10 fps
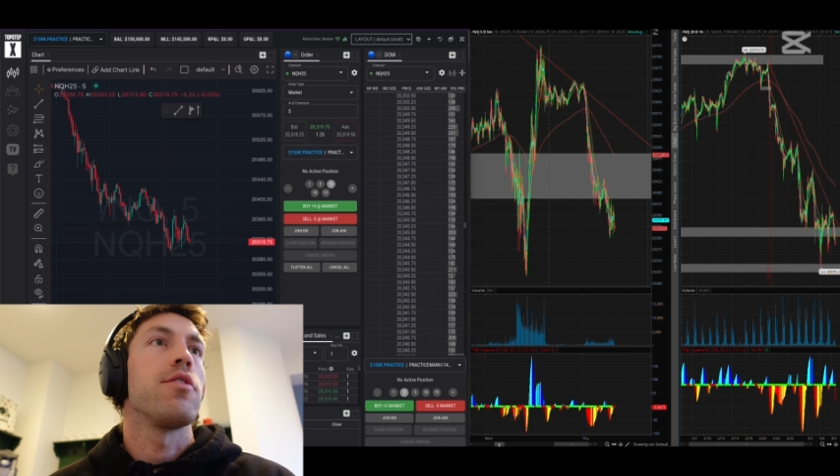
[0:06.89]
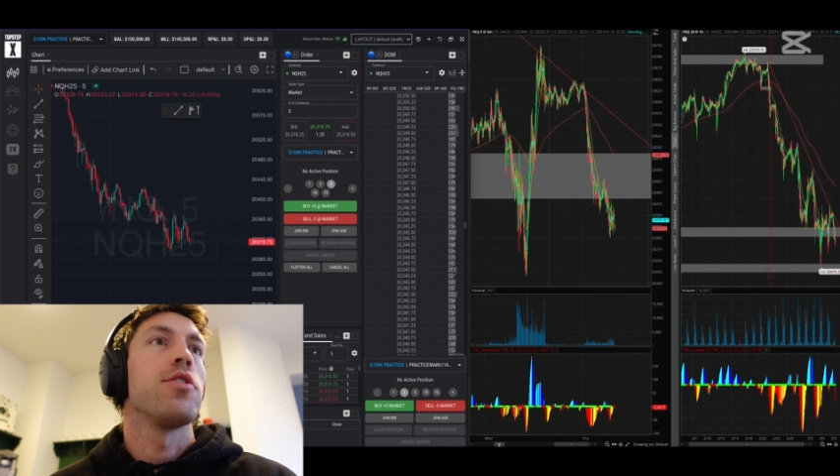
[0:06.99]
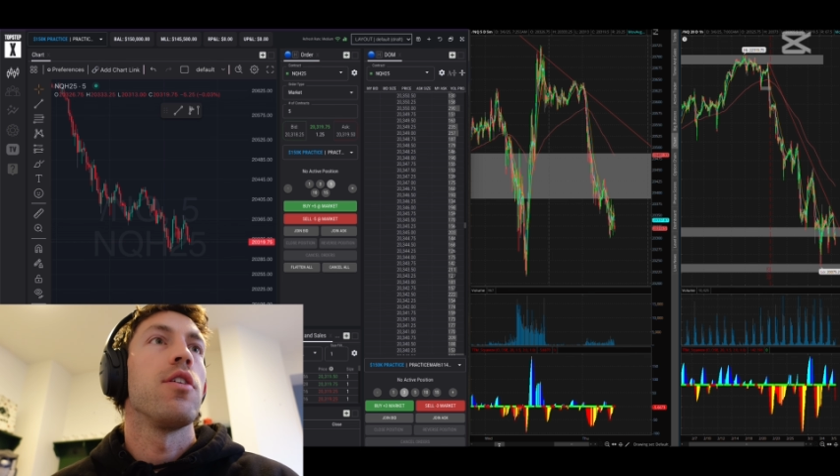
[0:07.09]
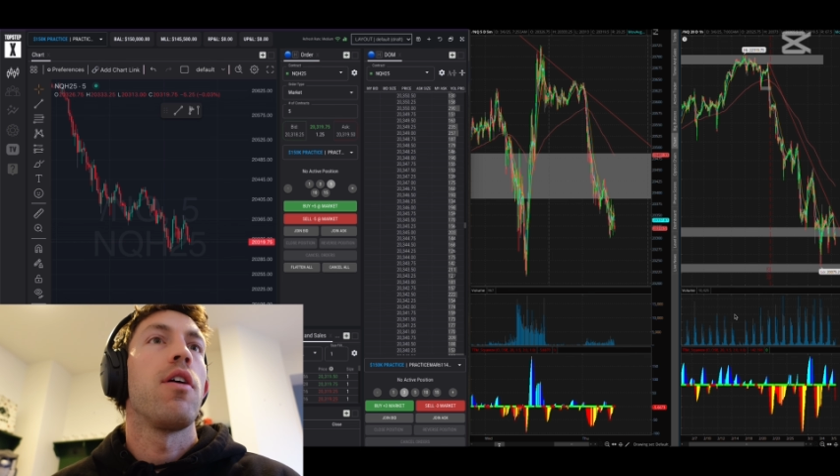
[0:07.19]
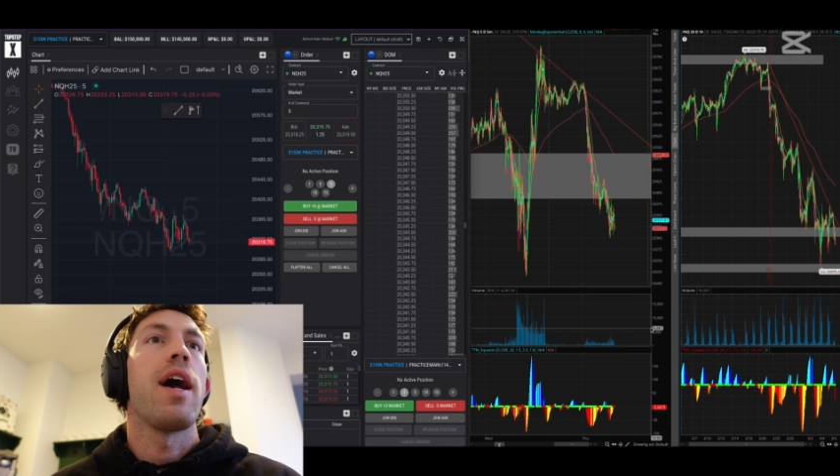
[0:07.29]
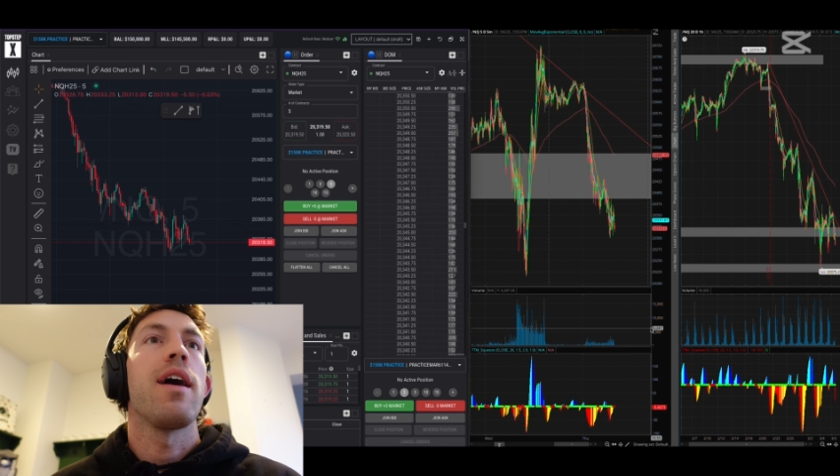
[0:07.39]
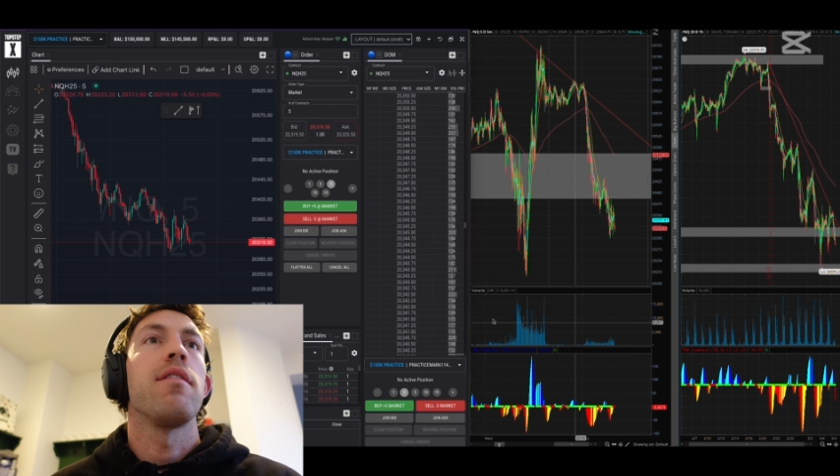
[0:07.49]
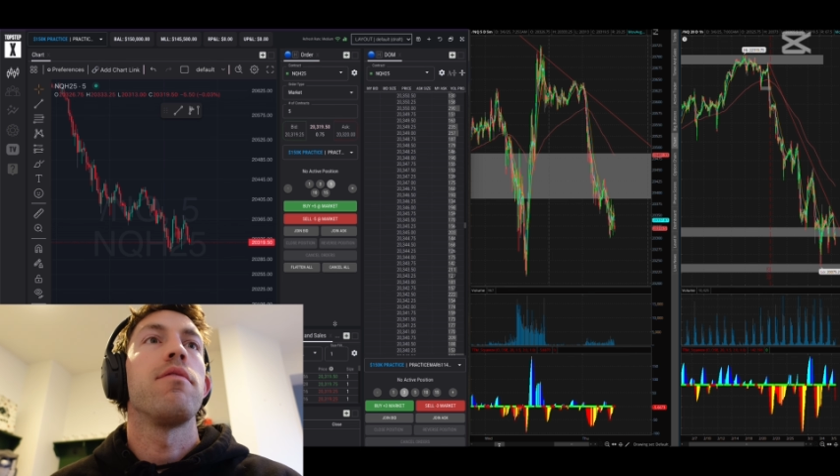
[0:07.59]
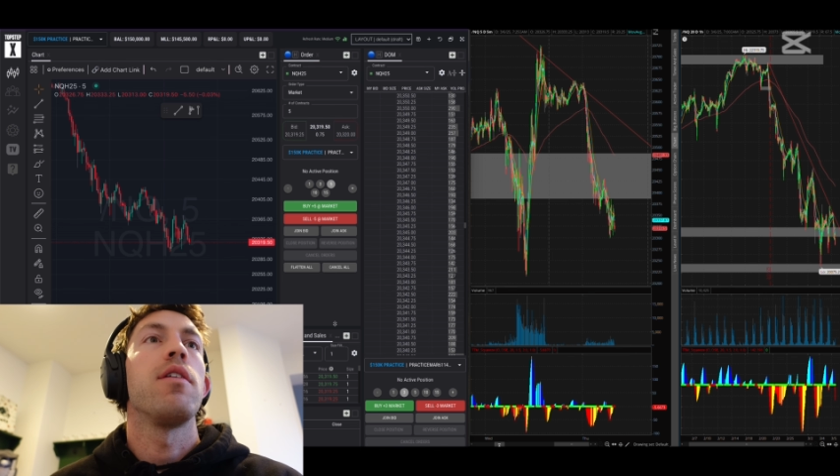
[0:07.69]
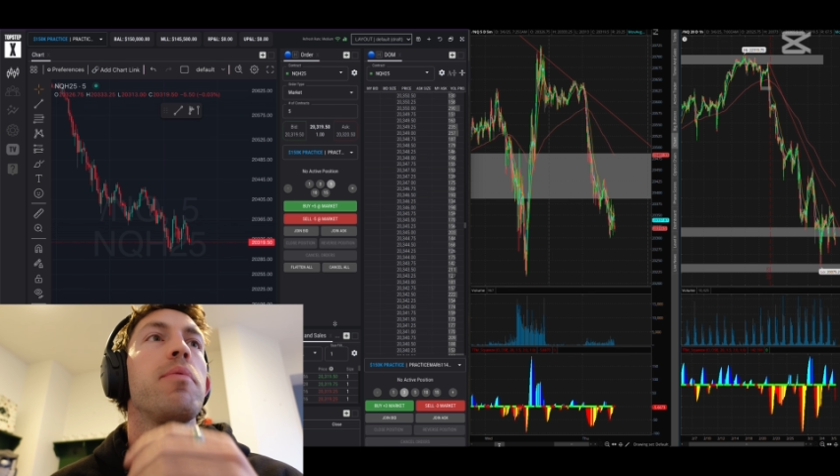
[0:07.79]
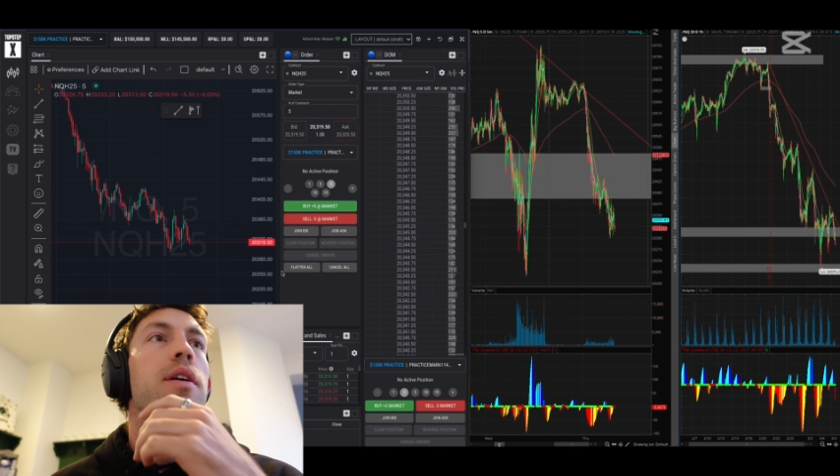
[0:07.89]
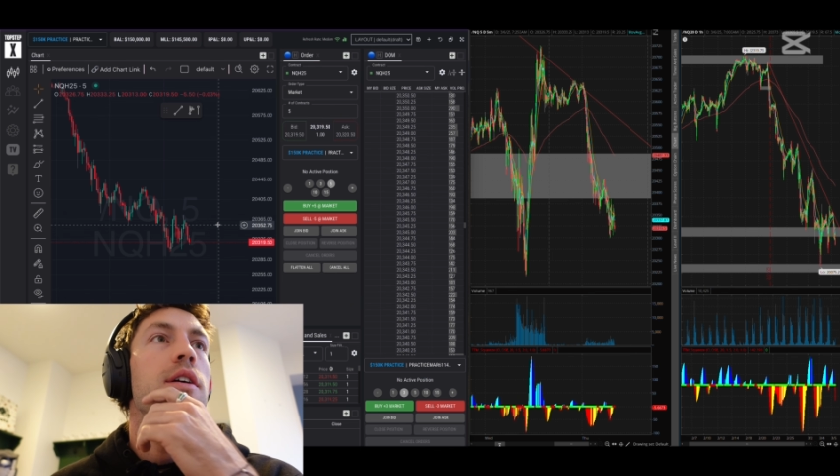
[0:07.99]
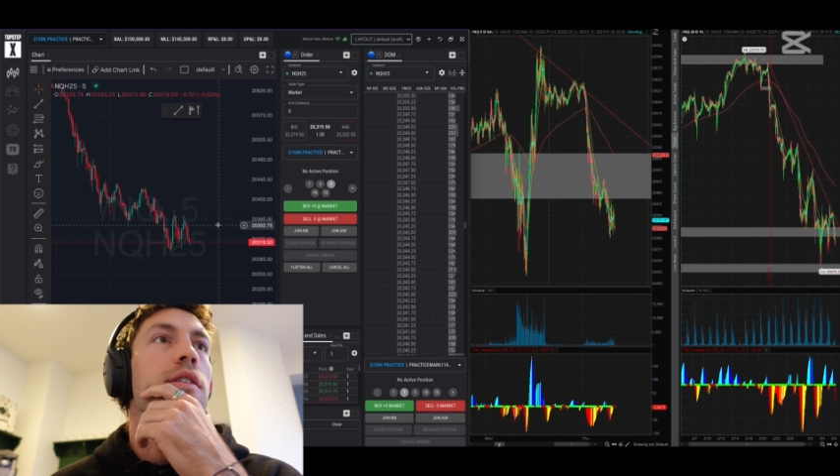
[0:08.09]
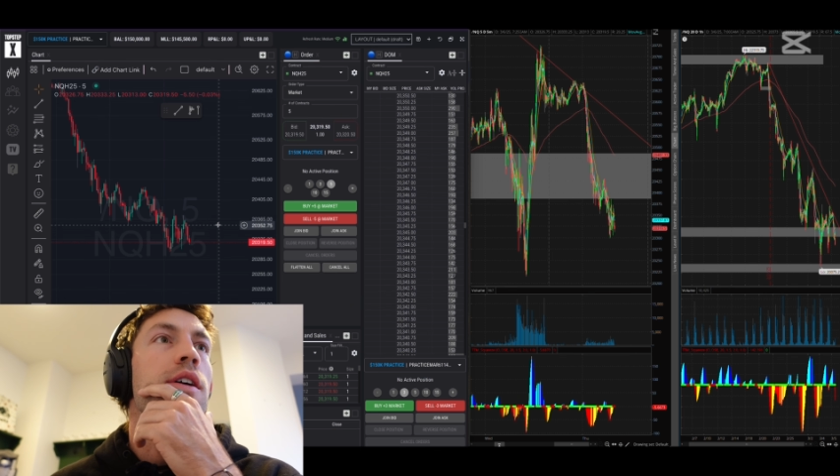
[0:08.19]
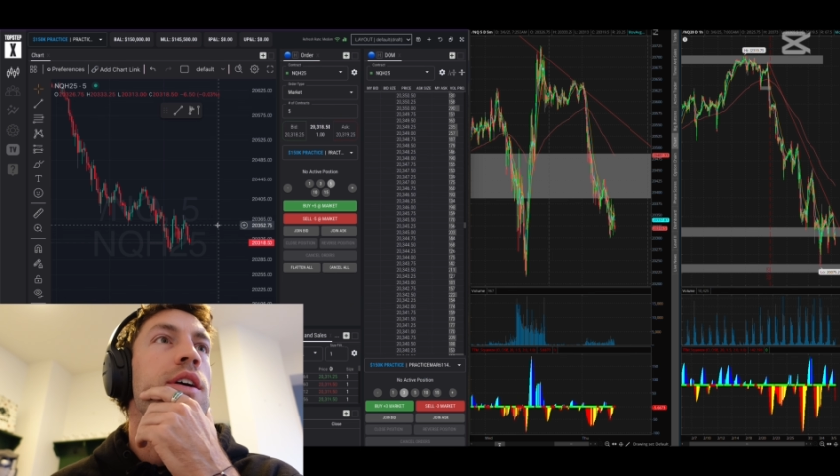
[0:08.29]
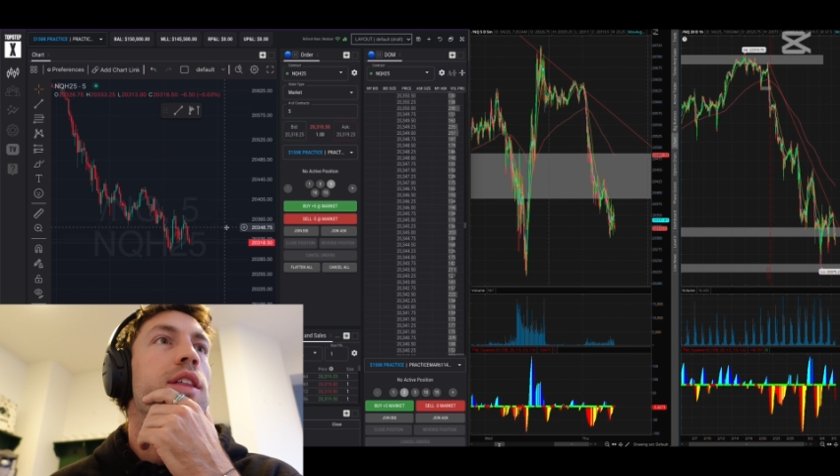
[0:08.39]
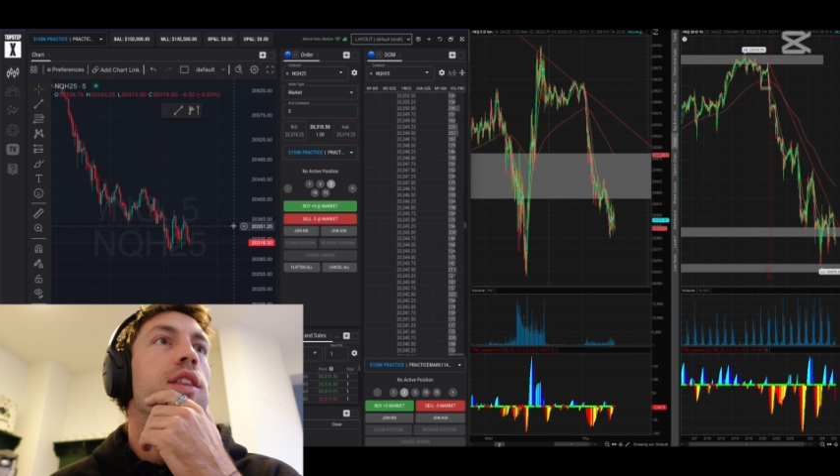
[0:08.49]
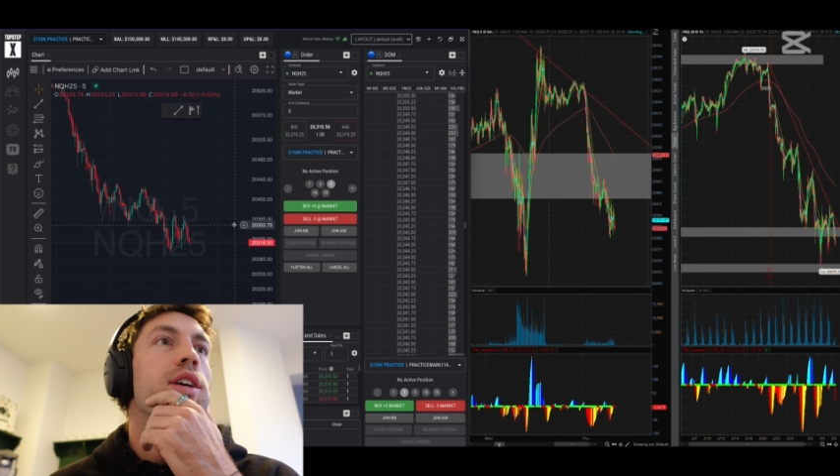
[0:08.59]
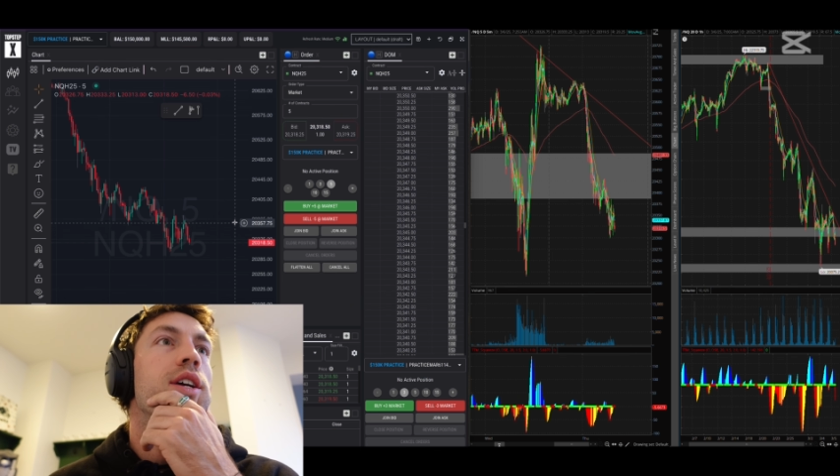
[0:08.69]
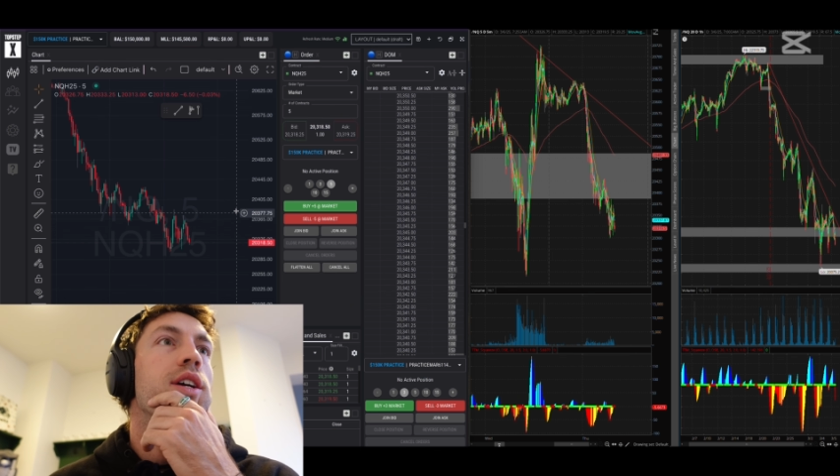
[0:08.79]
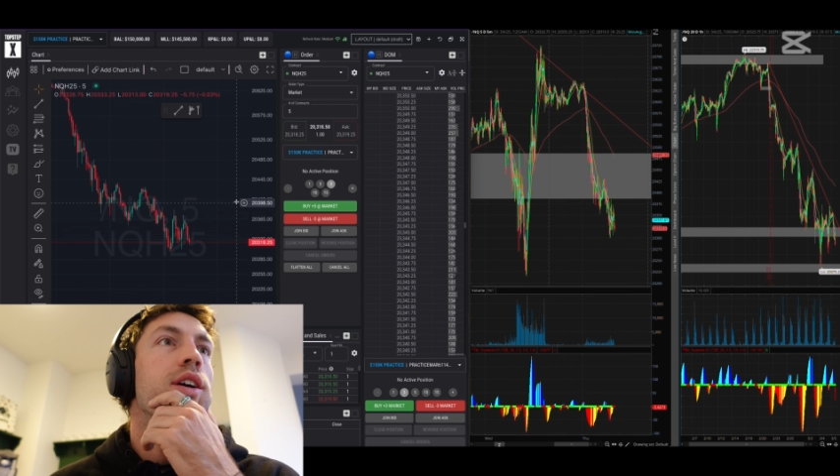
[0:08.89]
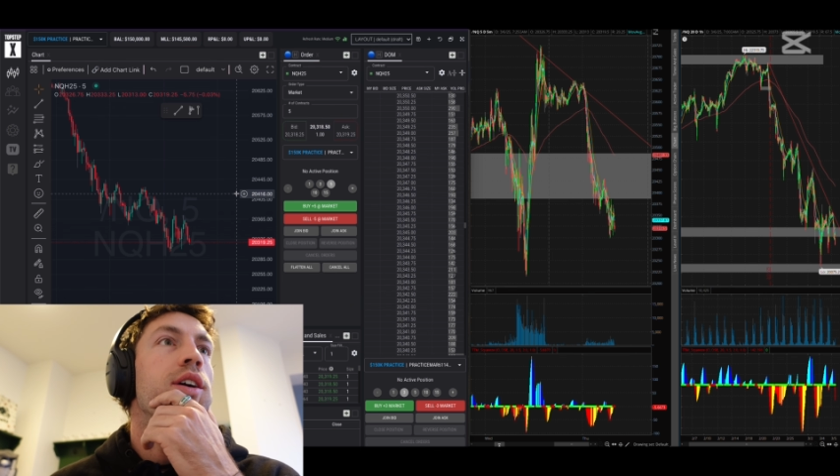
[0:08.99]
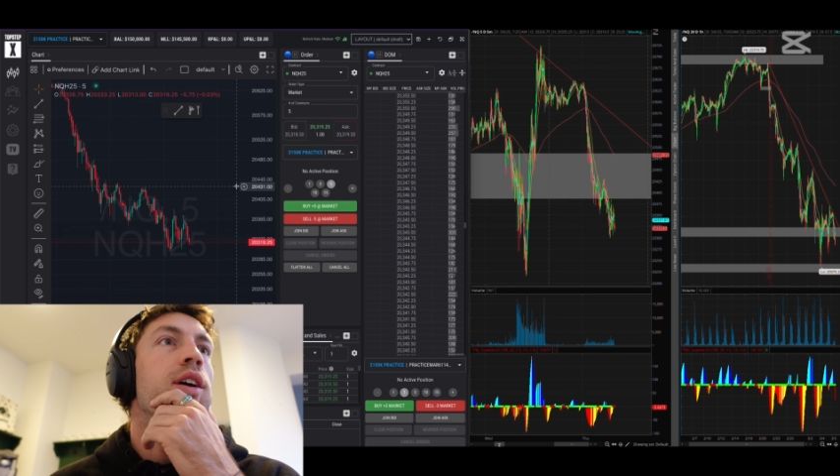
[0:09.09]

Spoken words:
So I have up here the